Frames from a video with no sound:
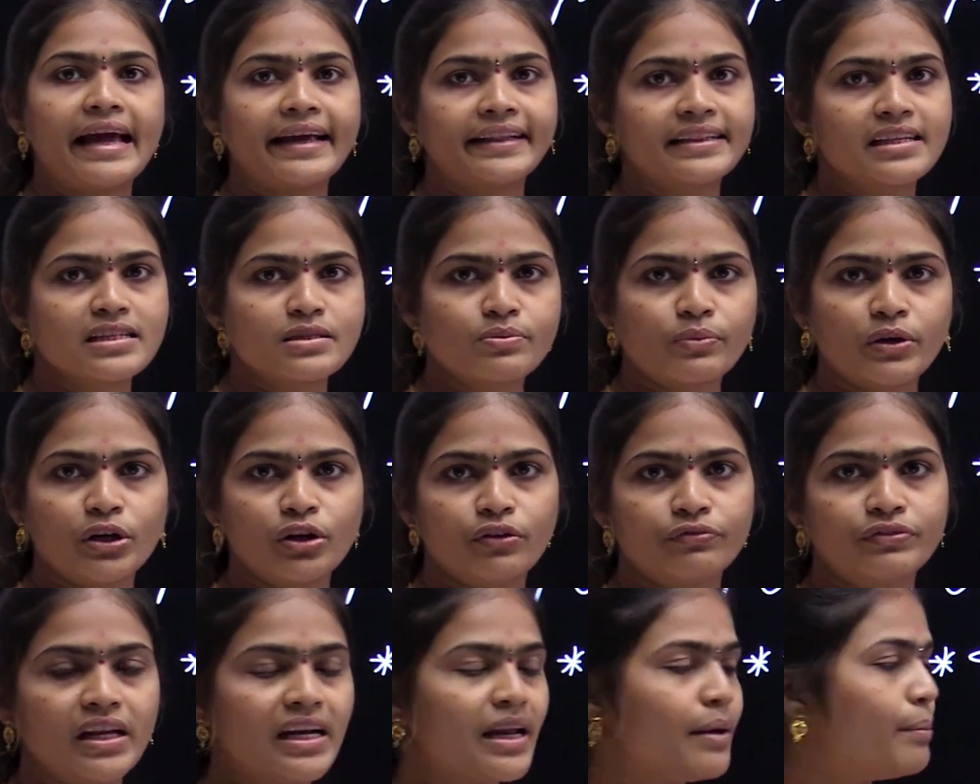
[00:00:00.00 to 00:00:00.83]
like this one
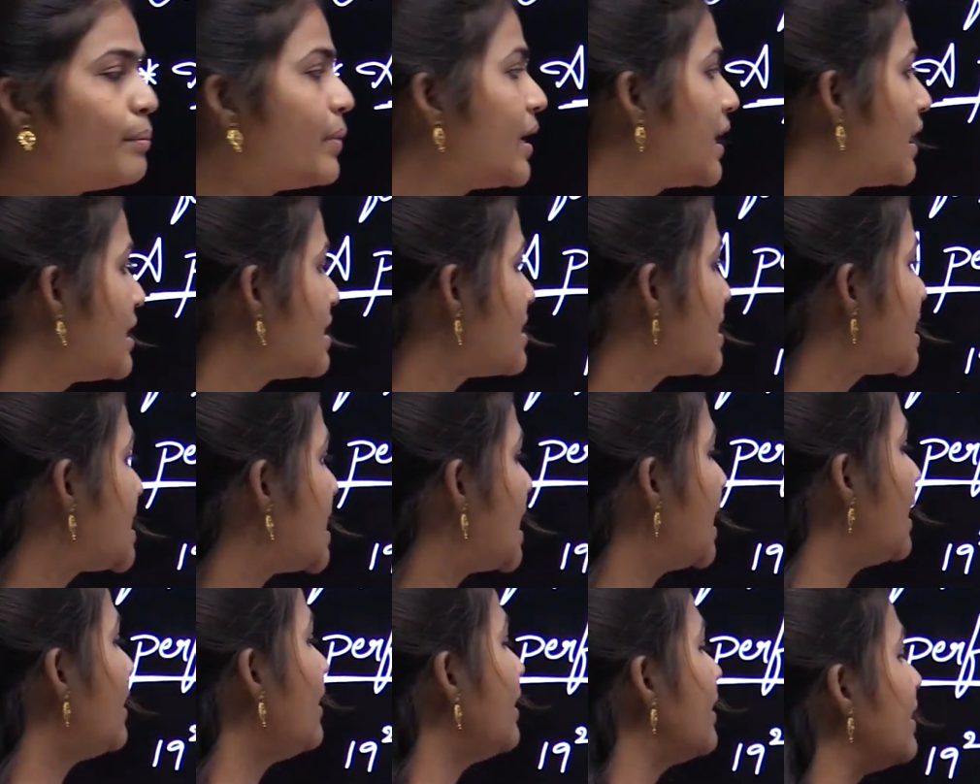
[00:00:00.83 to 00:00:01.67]
of the number is
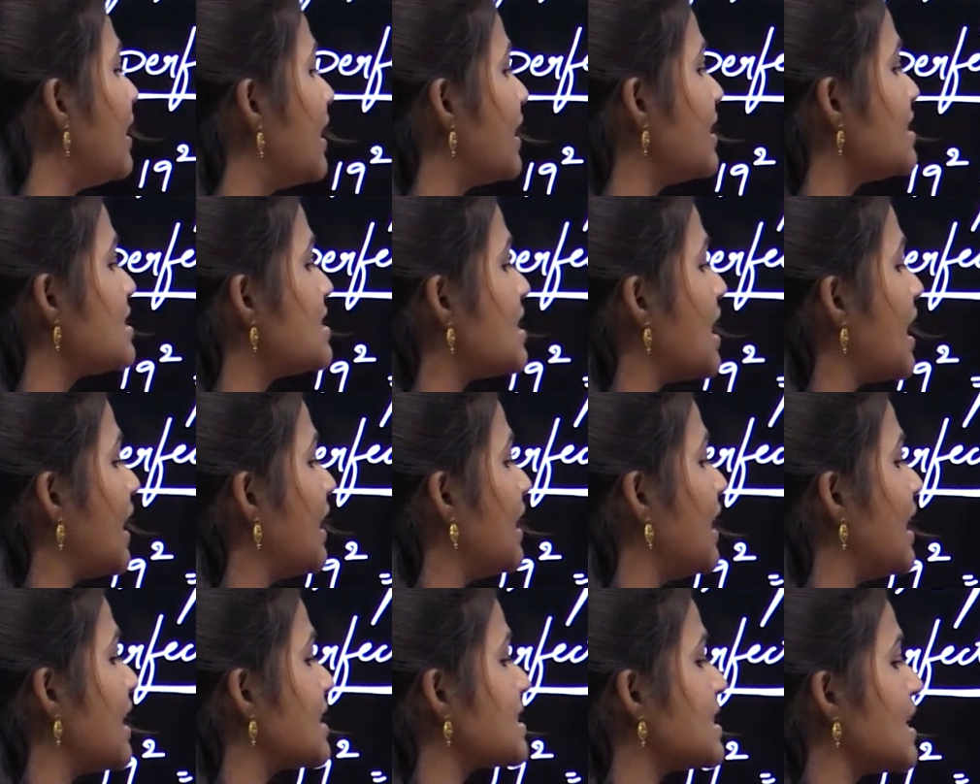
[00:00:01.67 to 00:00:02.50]
there that is
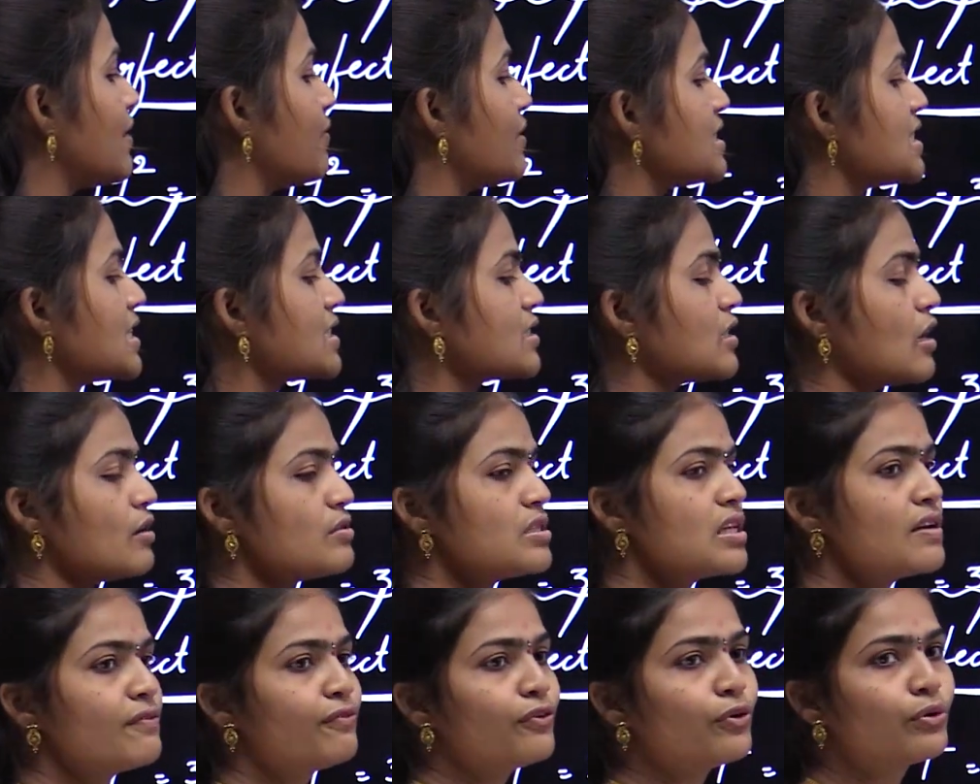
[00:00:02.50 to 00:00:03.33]
9 lakh
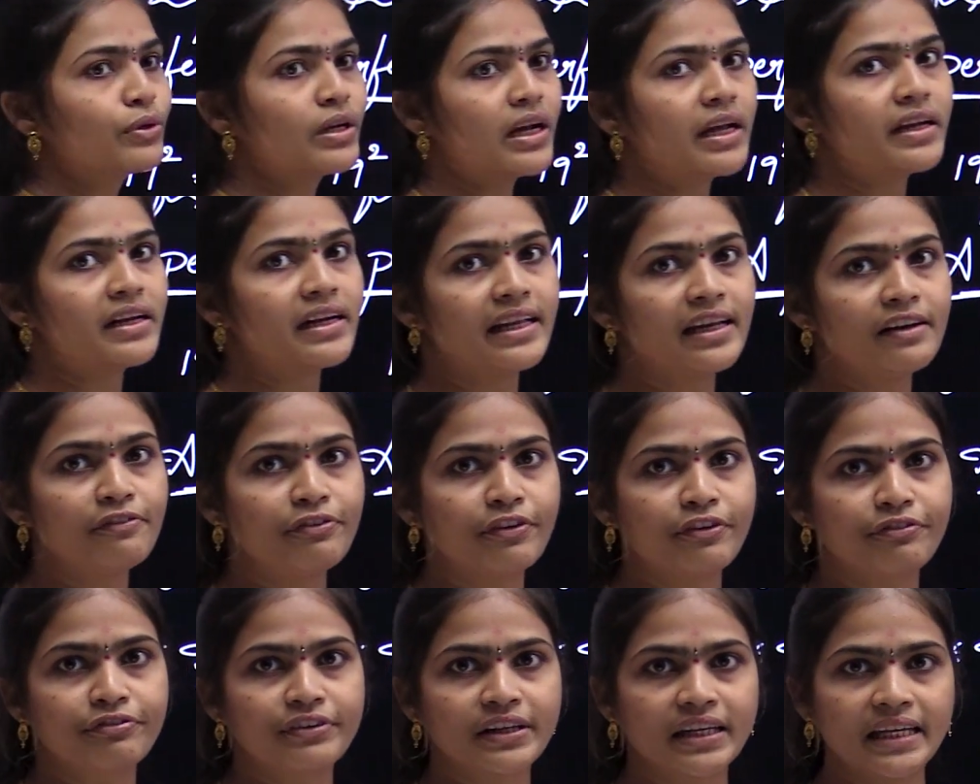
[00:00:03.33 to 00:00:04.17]

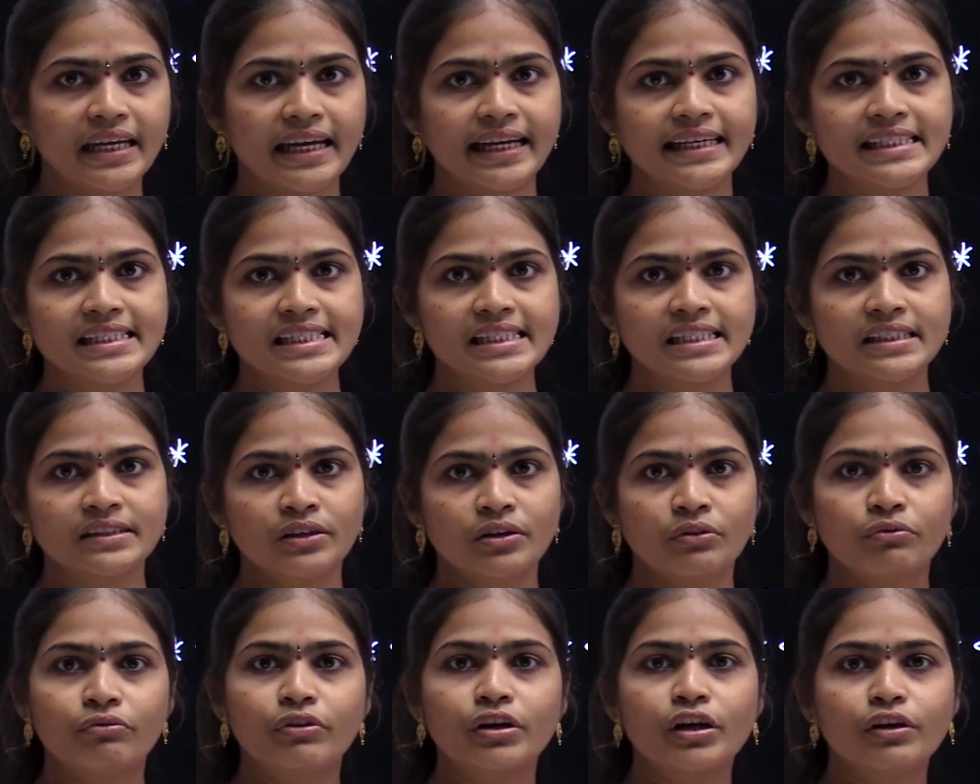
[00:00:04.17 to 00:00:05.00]
76458
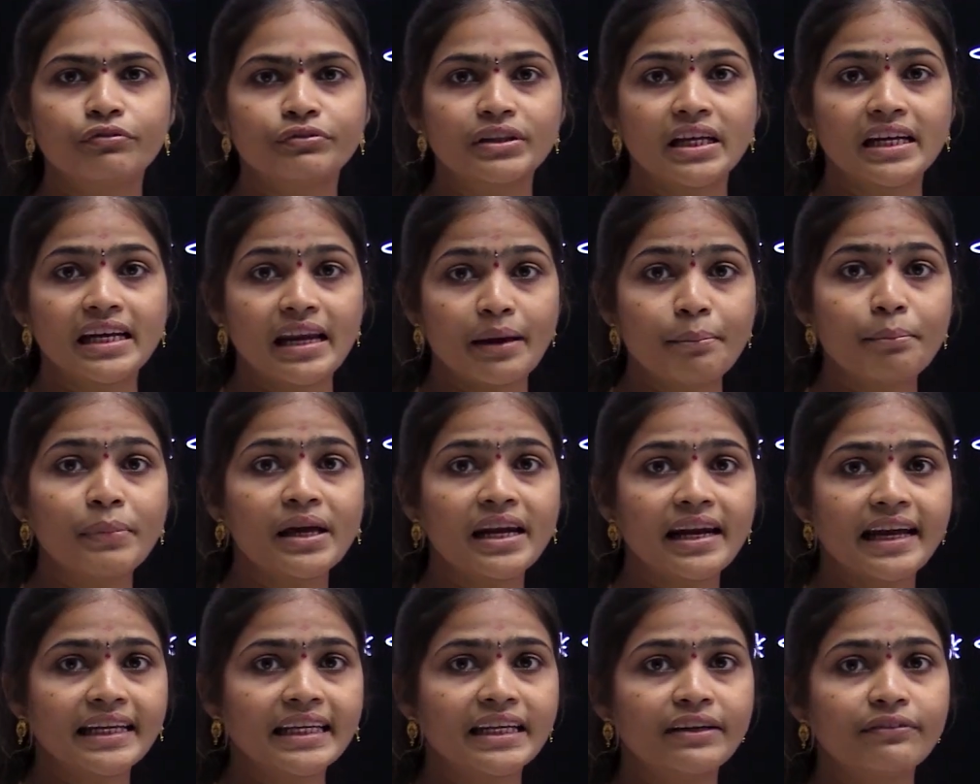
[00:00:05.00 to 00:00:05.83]
one of the number
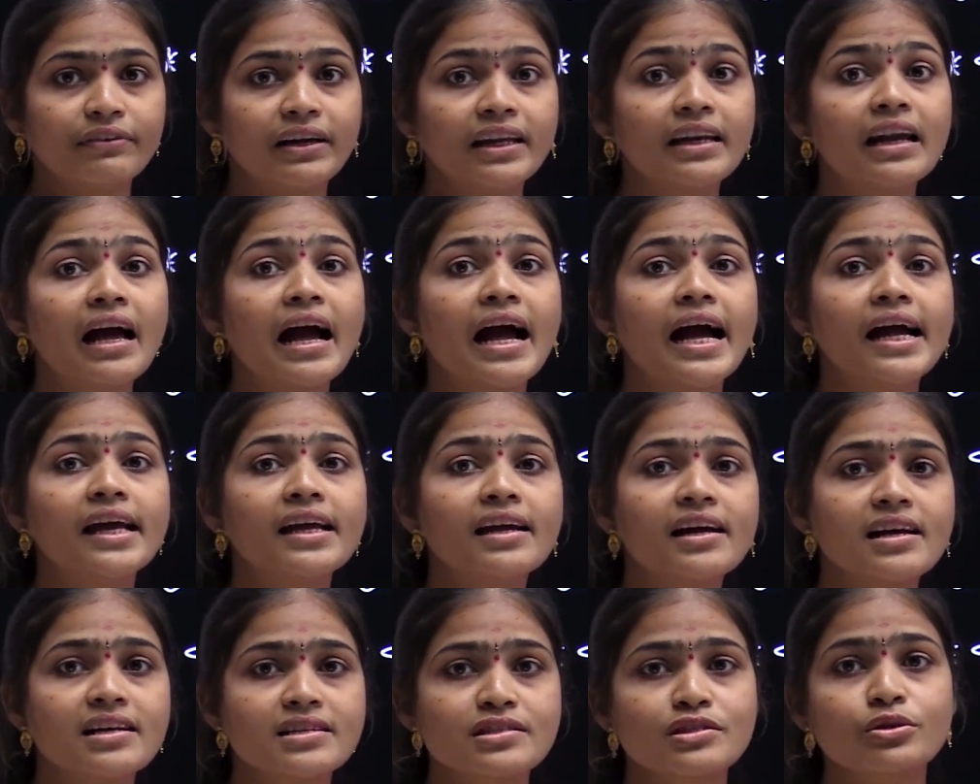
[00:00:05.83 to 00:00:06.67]
i given i
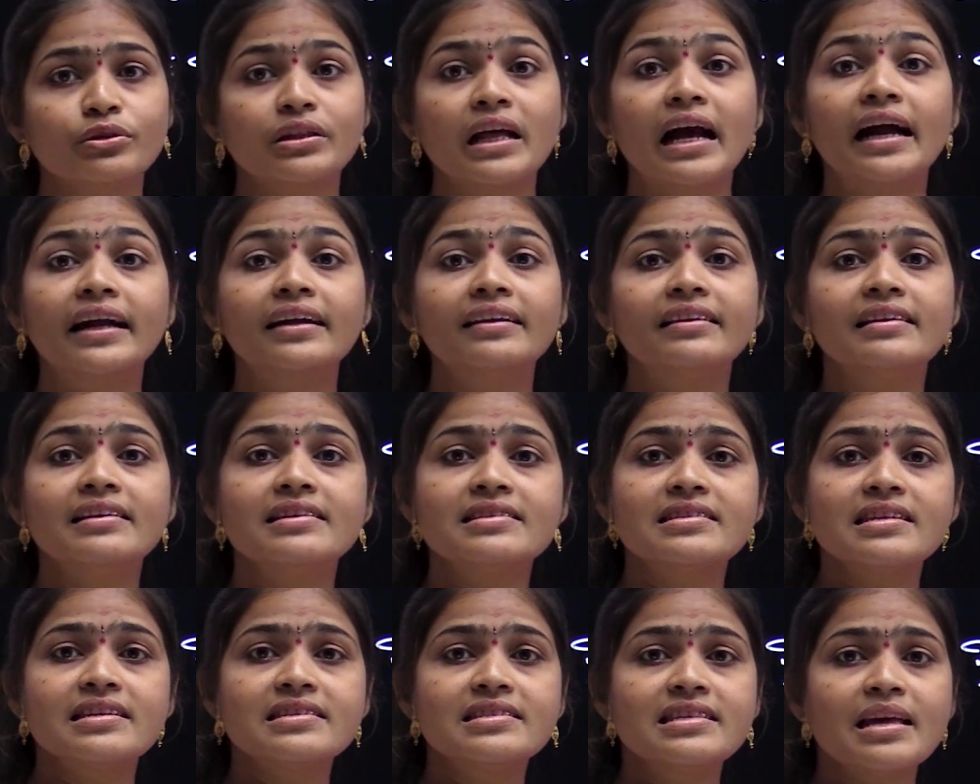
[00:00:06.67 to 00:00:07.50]
asked you that
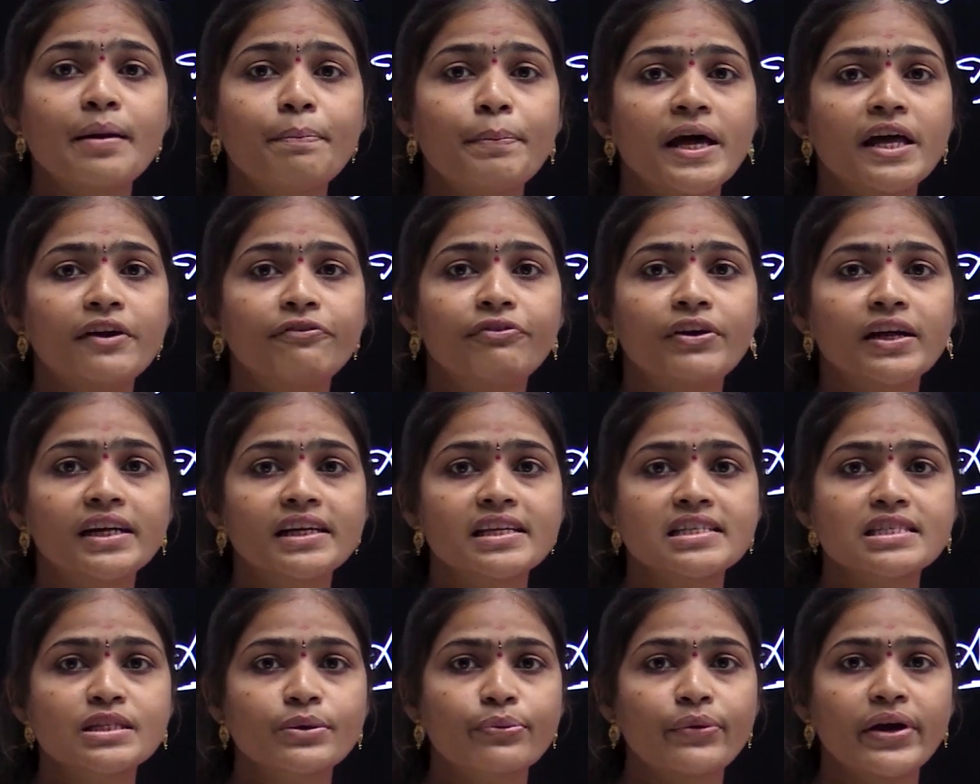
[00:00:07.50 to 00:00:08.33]
this is a
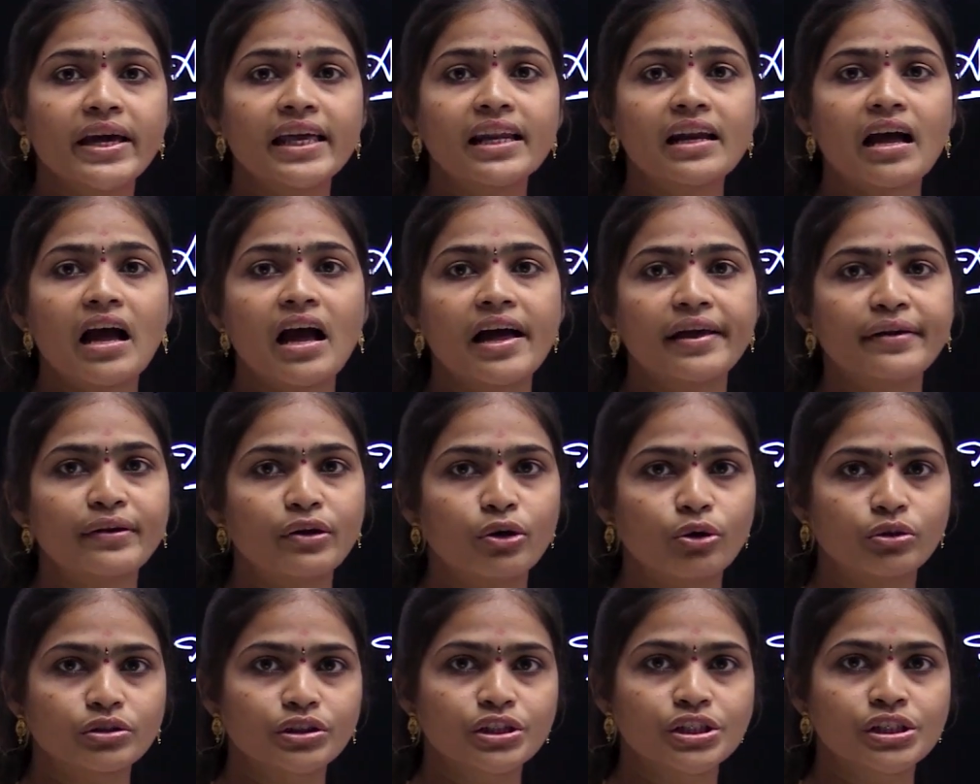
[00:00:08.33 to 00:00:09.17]
perfect square or
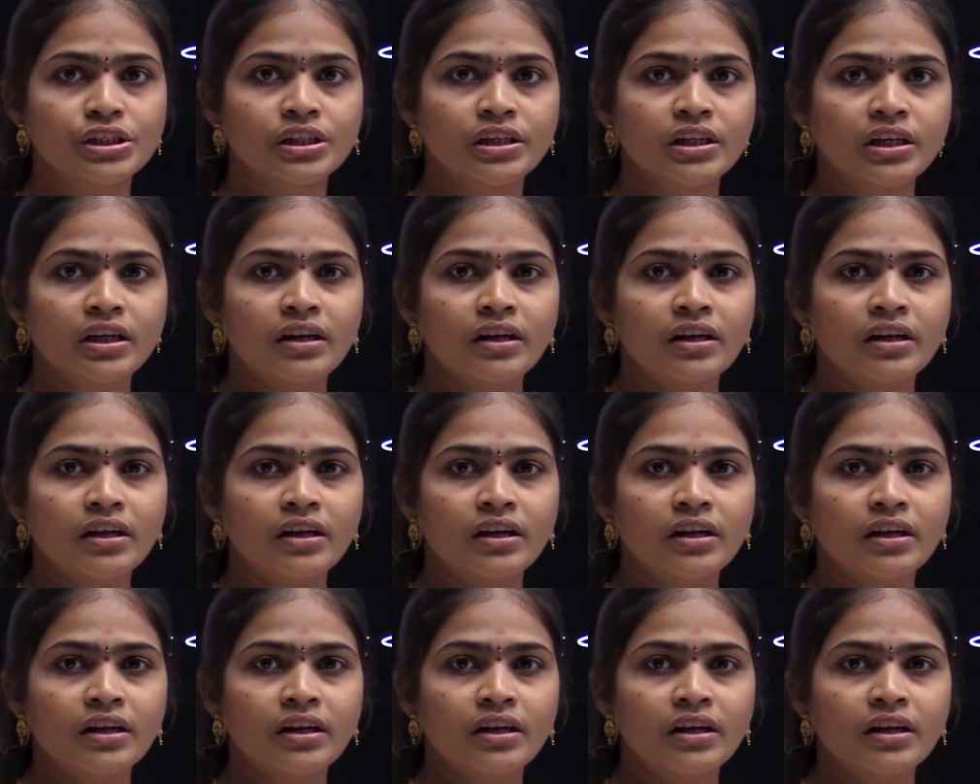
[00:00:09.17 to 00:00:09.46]
not